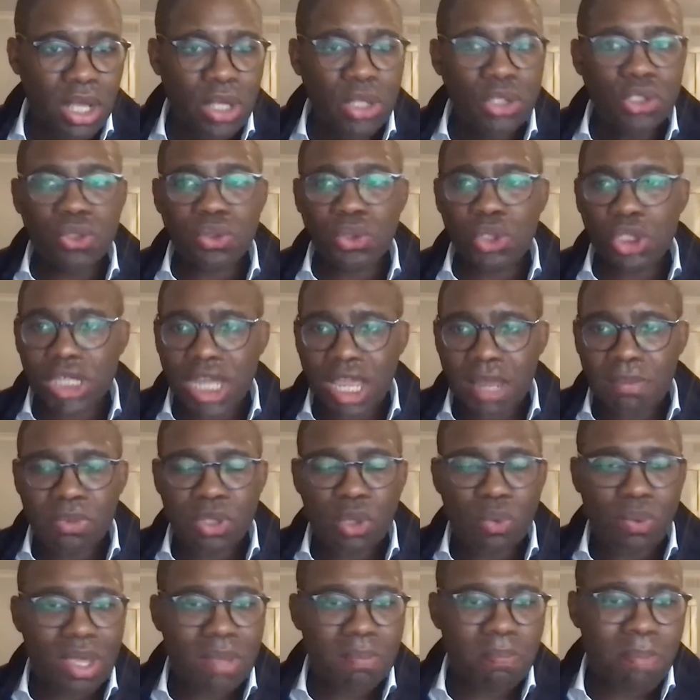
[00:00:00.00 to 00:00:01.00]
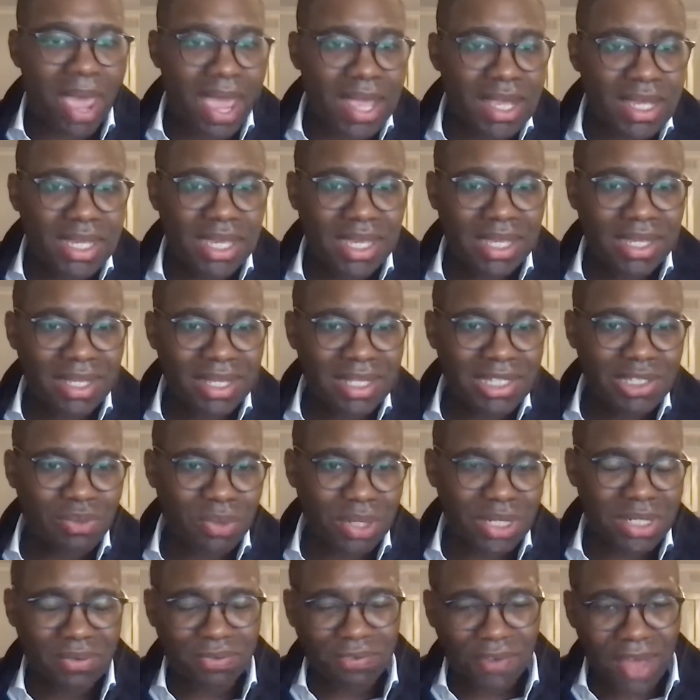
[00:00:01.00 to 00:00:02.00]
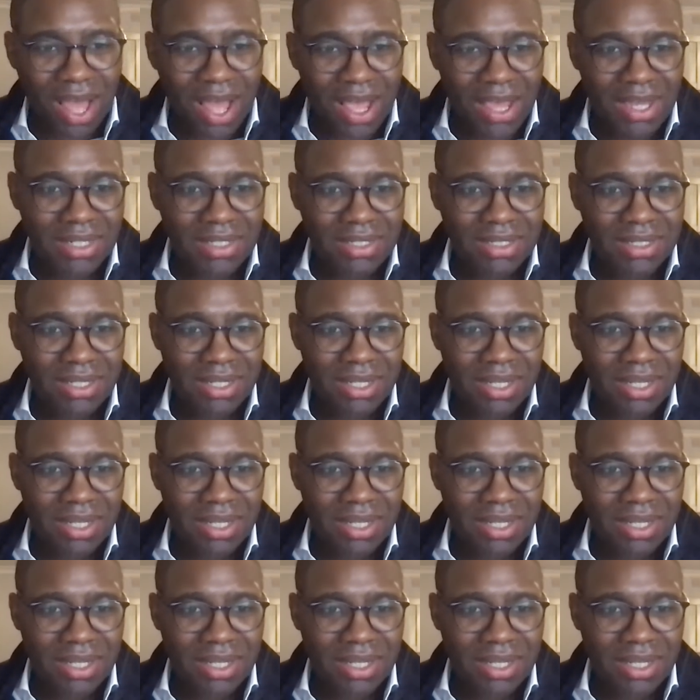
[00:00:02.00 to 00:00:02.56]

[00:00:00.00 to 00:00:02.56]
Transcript: to shape the way banking is redefined